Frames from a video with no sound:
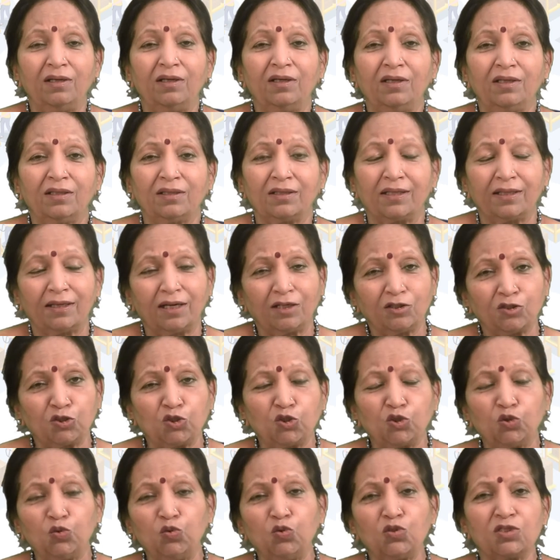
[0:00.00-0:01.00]
there are
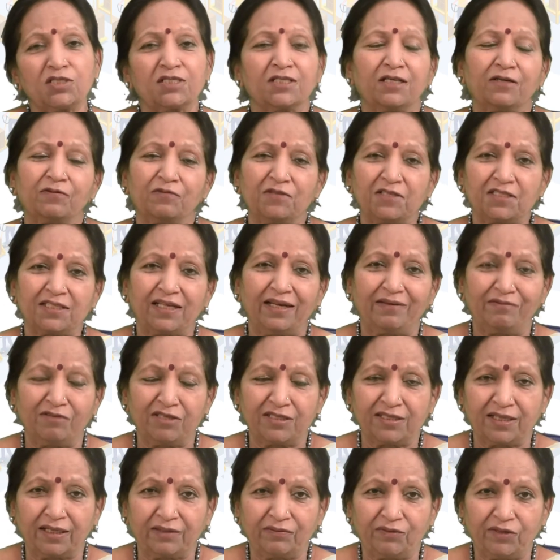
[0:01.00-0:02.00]
two service levels
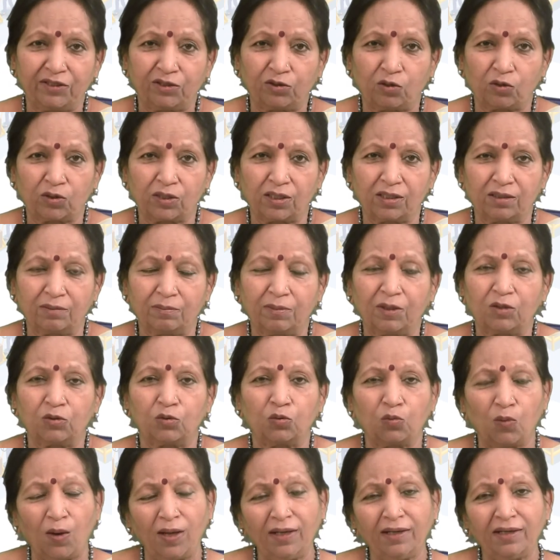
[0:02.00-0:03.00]
that we are talking about.
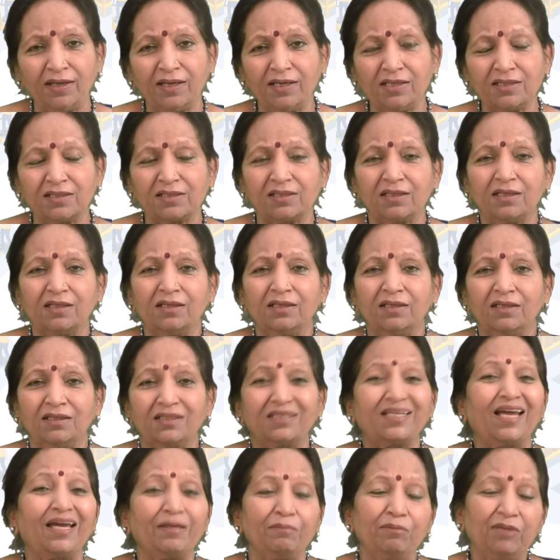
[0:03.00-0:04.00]
One is
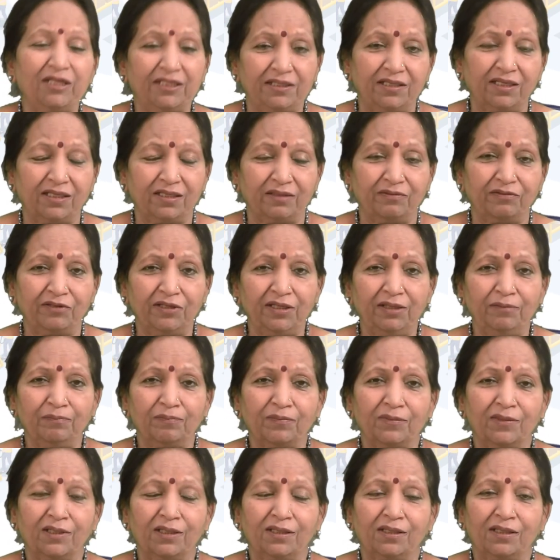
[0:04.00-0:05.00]
timely delivery,
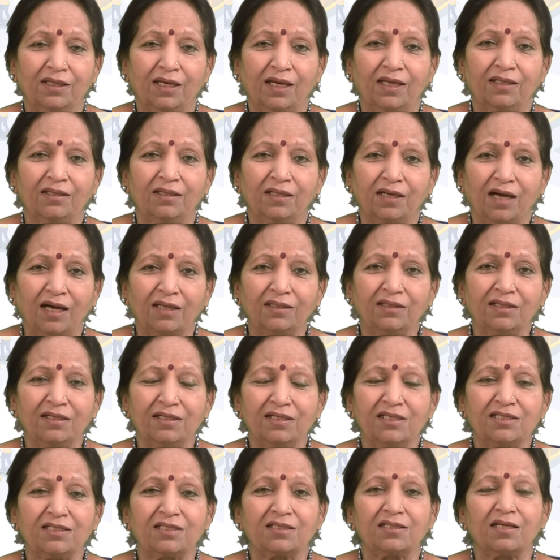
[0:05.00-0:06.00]
and the other
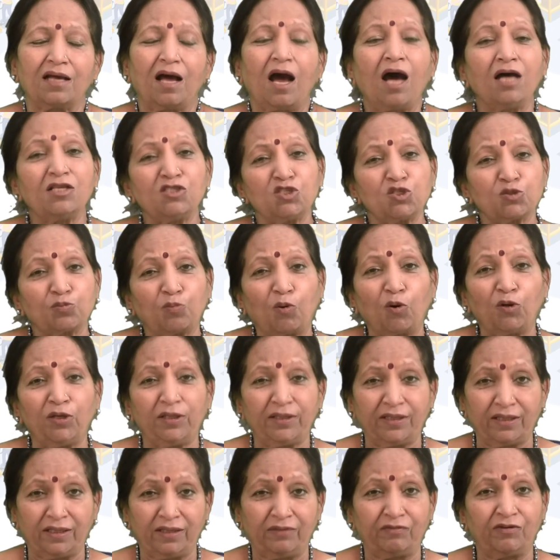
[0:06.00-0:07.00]
is unspoiled
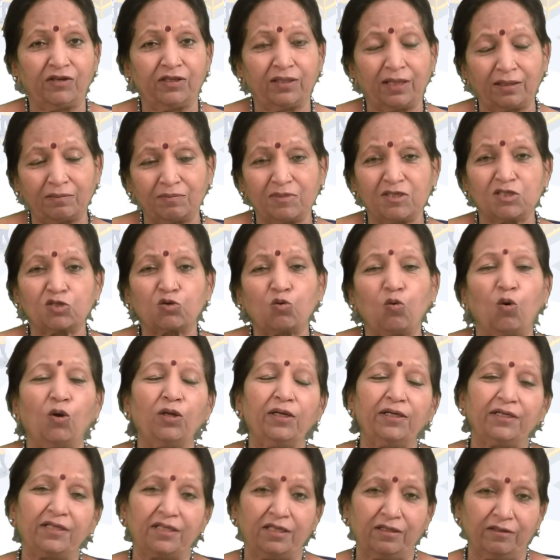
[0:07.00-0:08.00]
delivery. That means
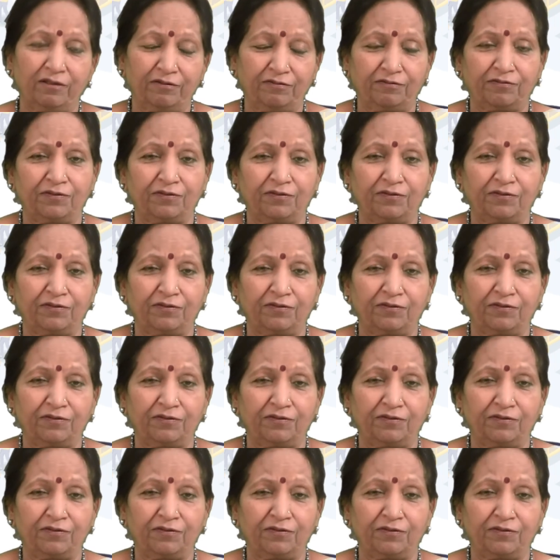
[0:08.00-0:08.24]
quality of